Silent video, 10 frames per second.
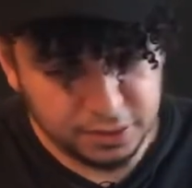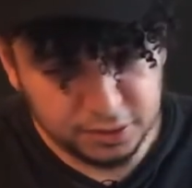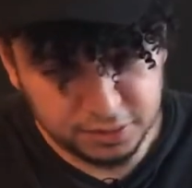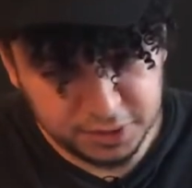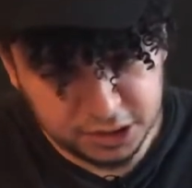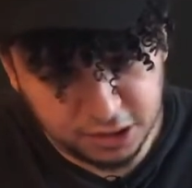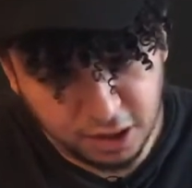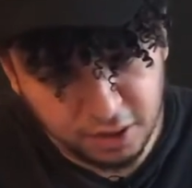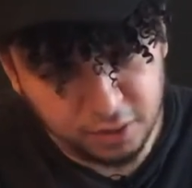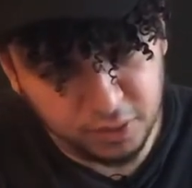So I'm going to
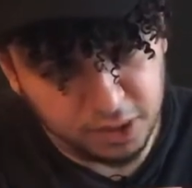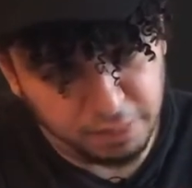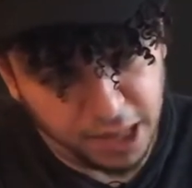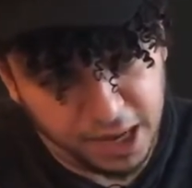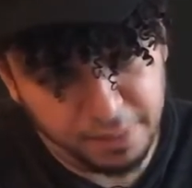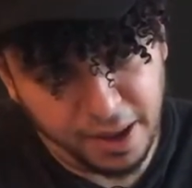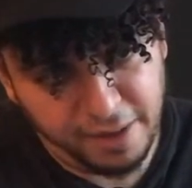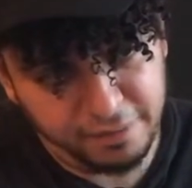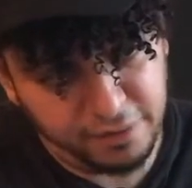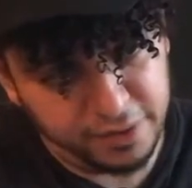start with the bottom
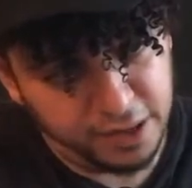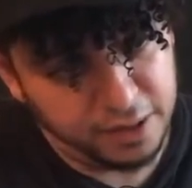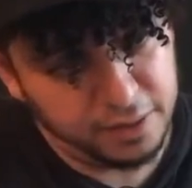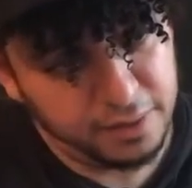half over here.